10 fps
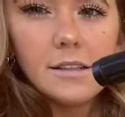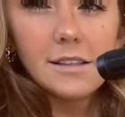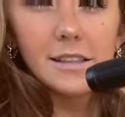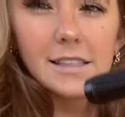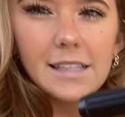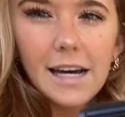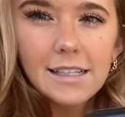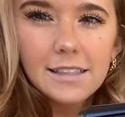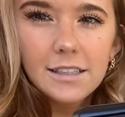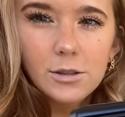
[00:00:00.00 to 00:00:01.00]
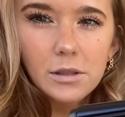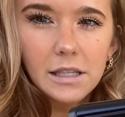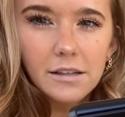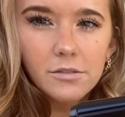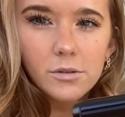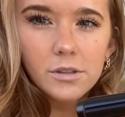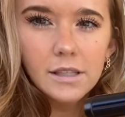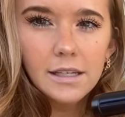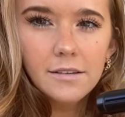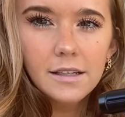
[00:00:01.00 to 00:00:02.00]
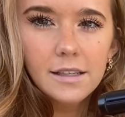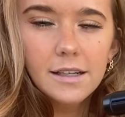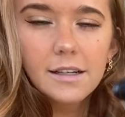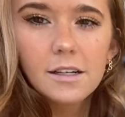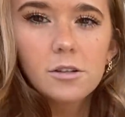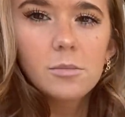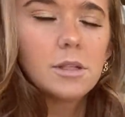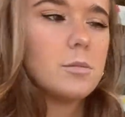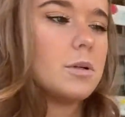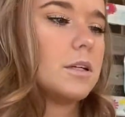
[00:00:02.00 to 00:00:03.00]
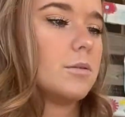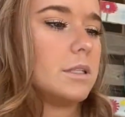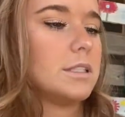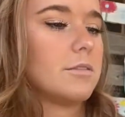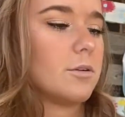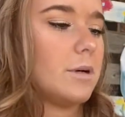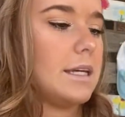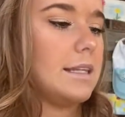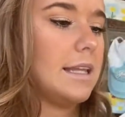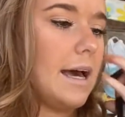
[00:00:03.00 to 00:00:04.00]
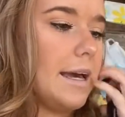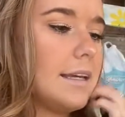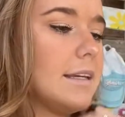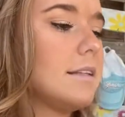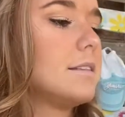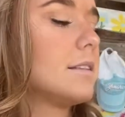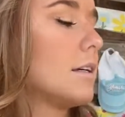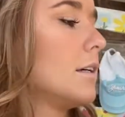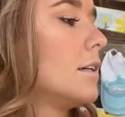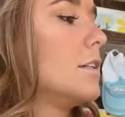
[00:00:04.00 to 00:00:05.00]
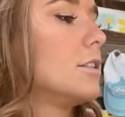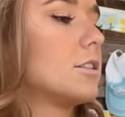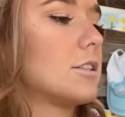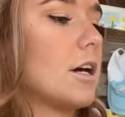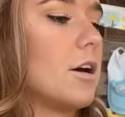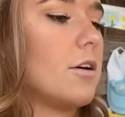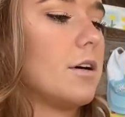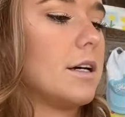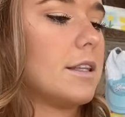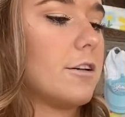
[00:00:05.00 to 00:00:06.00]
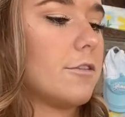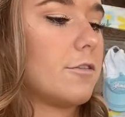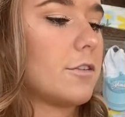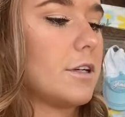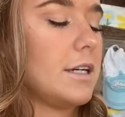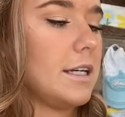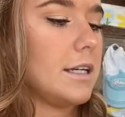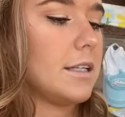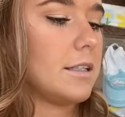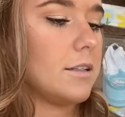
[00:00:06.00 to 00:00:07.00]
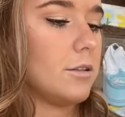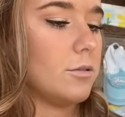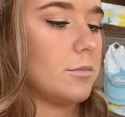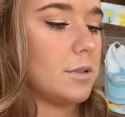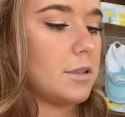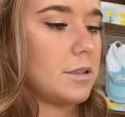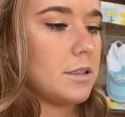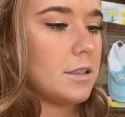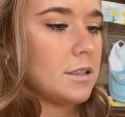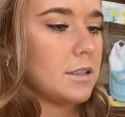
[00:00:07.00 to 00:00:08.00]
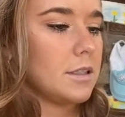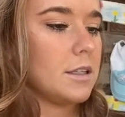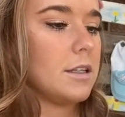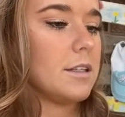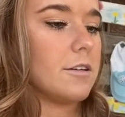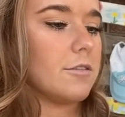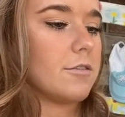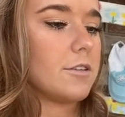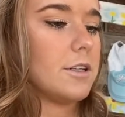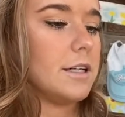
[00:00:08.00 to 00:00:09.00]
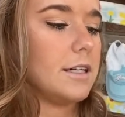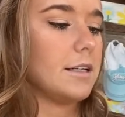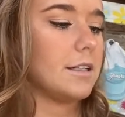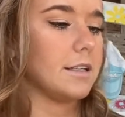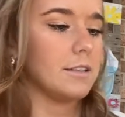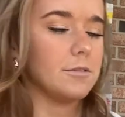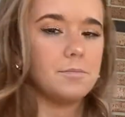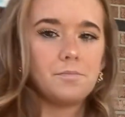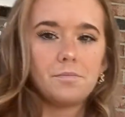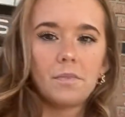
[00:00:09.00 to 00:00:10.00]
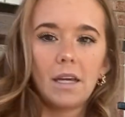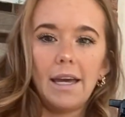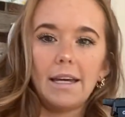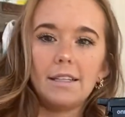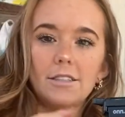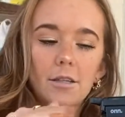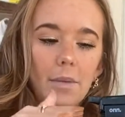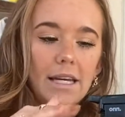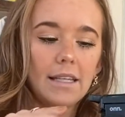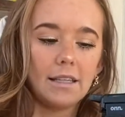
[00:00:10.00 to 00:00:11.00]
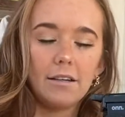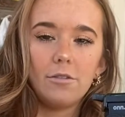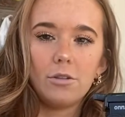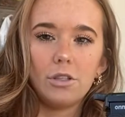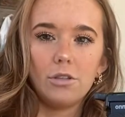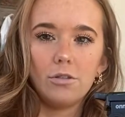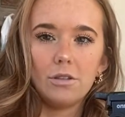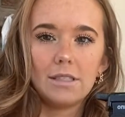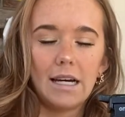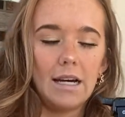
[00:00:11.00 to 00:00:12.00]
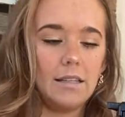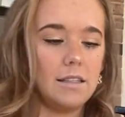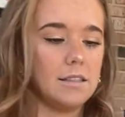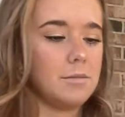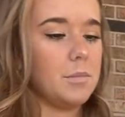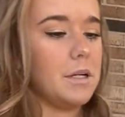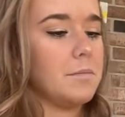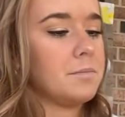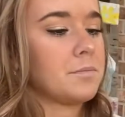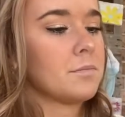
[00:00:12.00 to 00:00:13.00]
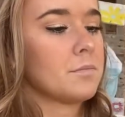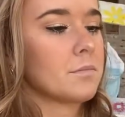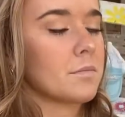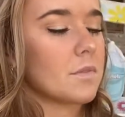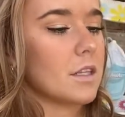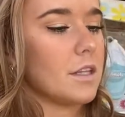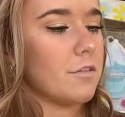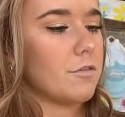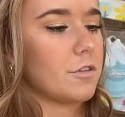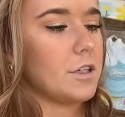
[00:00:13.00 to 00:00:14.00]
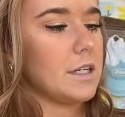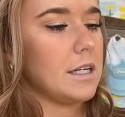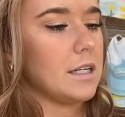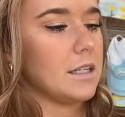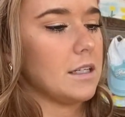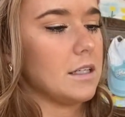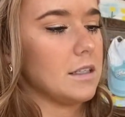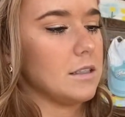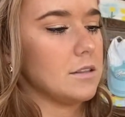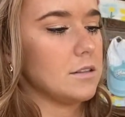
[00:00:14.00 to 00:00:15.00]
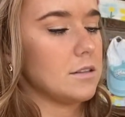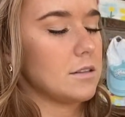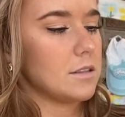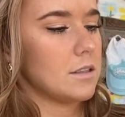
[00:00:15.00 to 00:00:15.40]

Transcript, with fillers: because it has a little level thing right there. I normally put it whichever way that is. So the front, oops, the front, hang on. And to make it level, you tighten this, but the front is